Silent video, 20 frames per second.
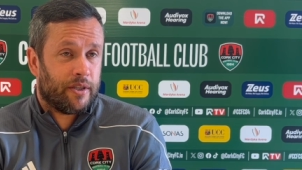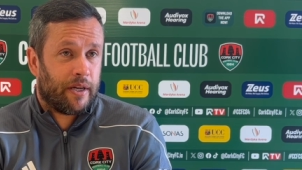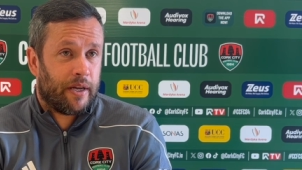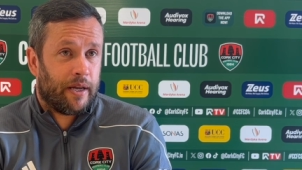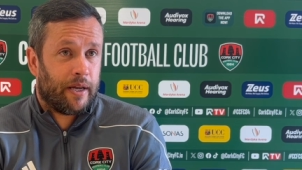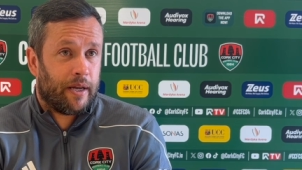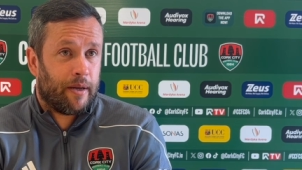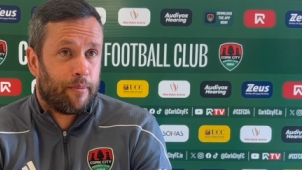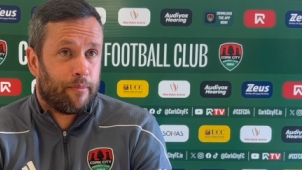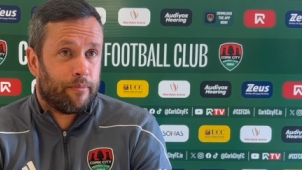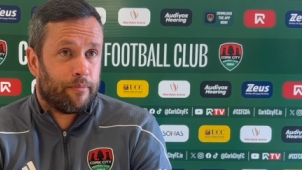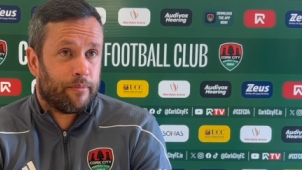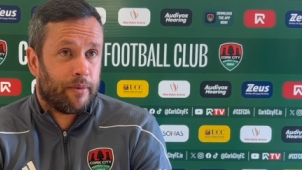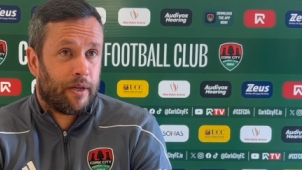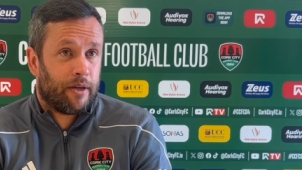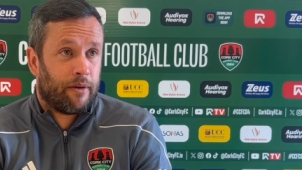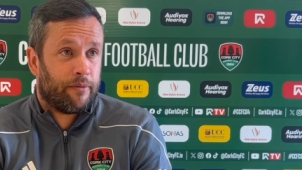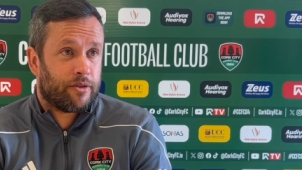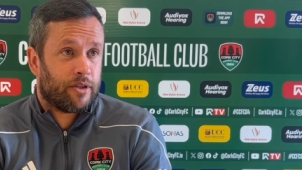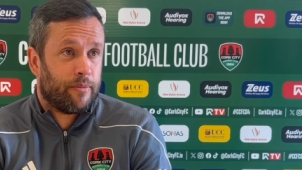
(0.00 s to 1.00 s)
And
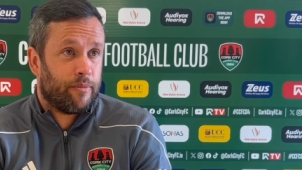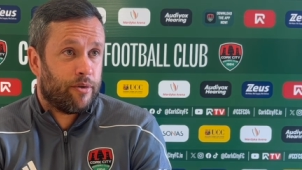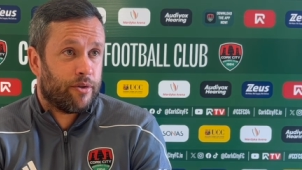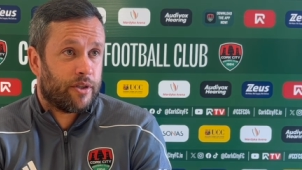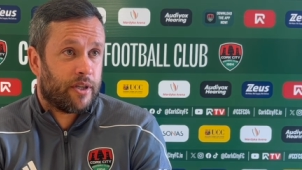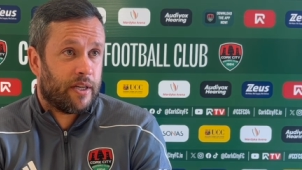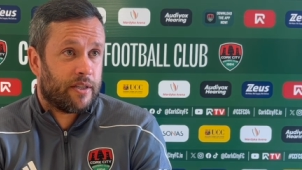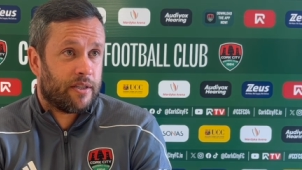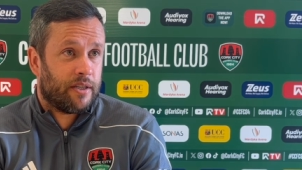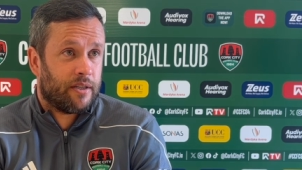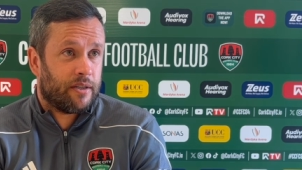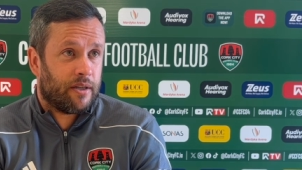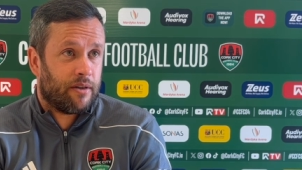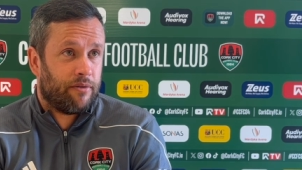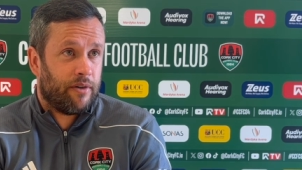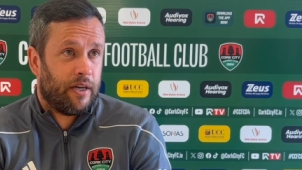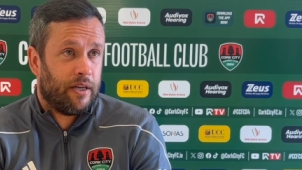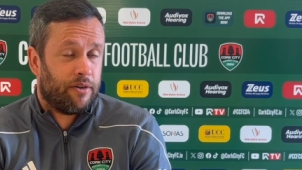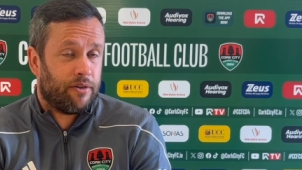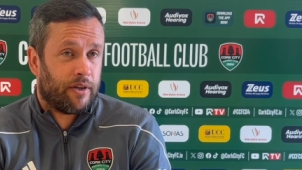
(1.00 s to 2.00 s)
obviously Muzz gets a
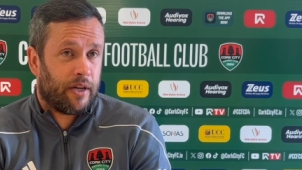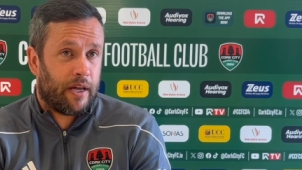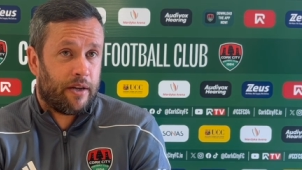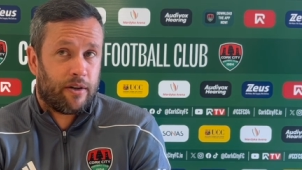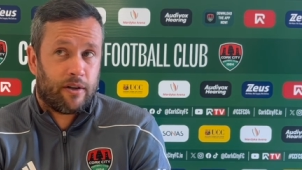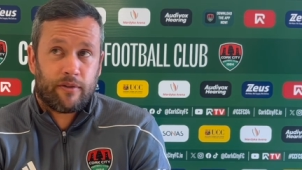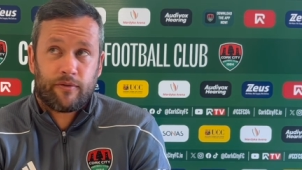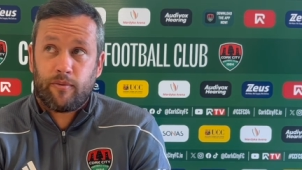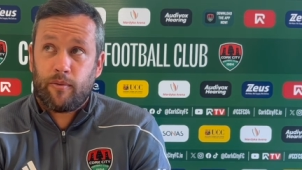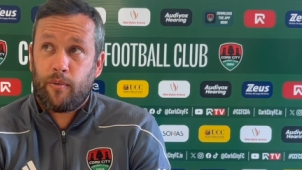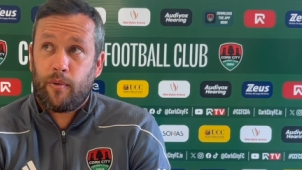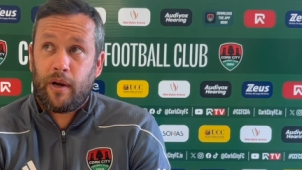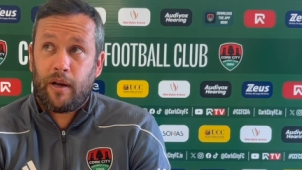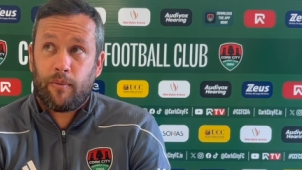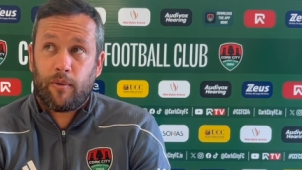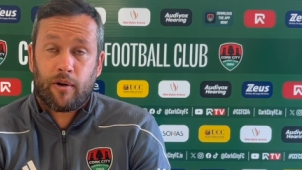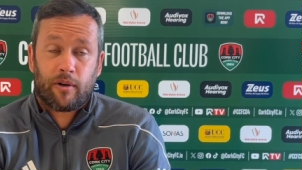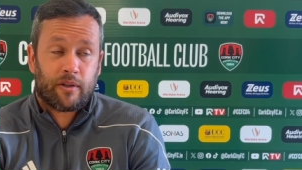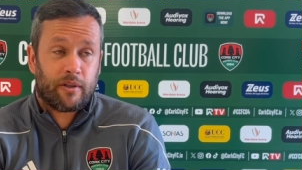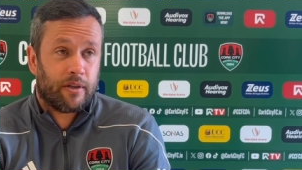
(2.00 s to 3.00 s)
really good header from a well
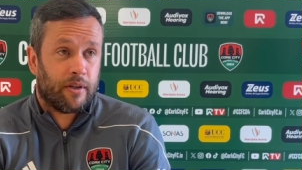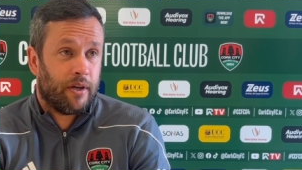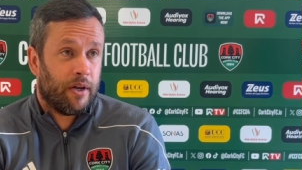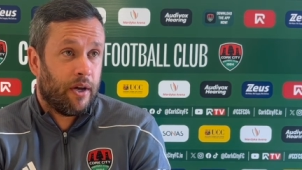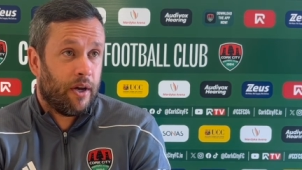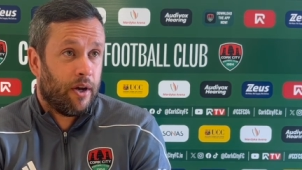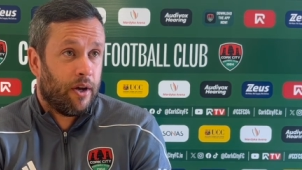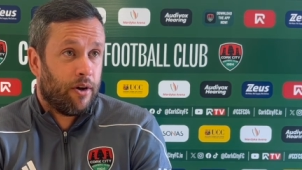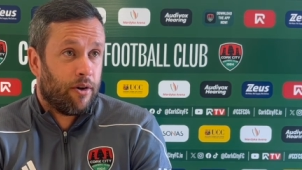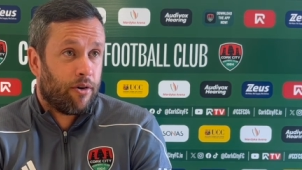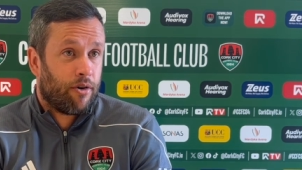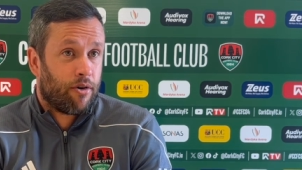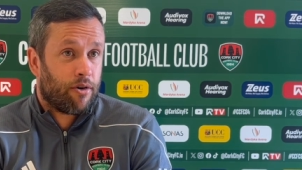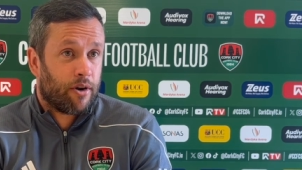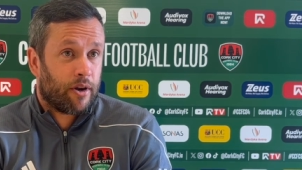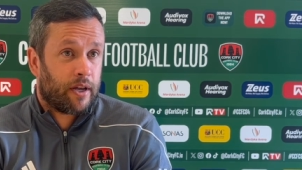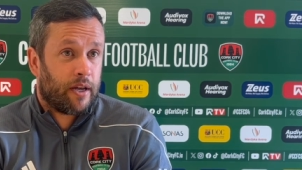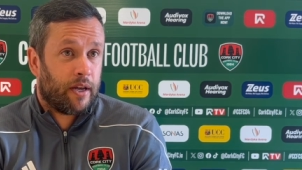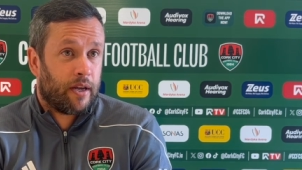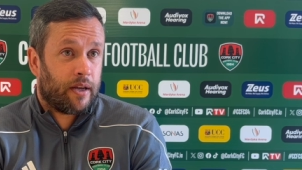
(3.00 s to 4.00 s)
worked
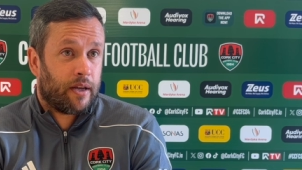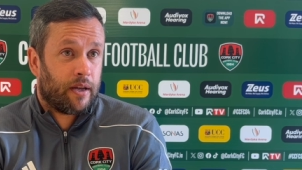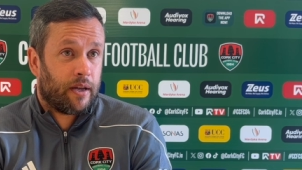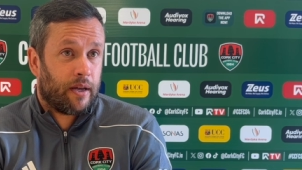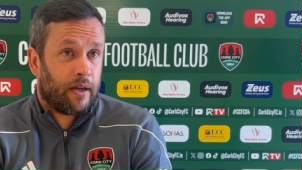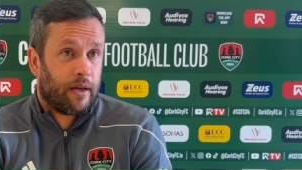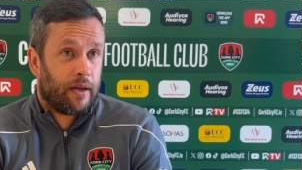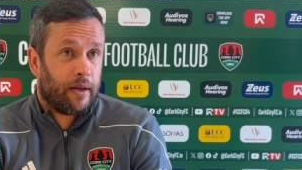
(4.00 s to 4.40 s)
corner kick